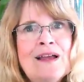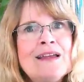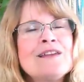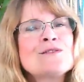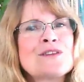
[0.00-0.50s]

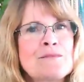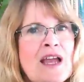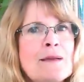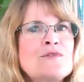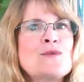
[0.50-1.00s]
You know,
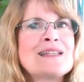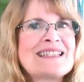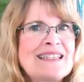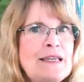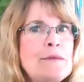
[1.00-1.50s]
sometimes you can
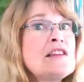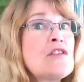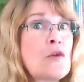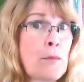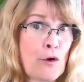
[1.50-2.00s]
seem a
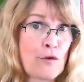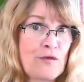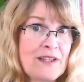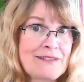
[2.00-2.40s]
little perfect.